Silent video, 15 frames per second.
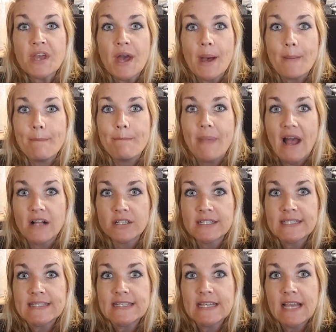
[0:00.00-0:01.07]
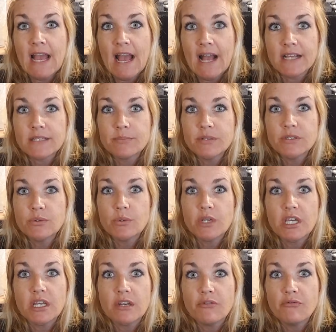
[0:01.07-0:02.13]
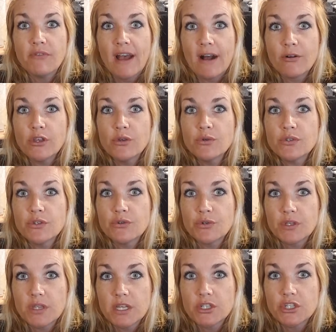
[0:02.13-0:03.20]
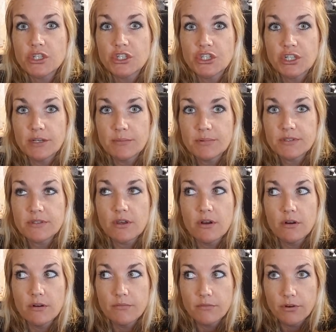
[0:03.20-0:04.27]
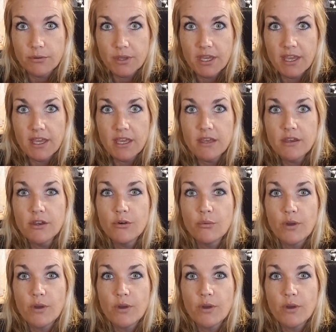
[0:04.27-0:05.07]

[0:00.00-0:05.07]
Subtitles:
A balancing act between values and relationships, okay?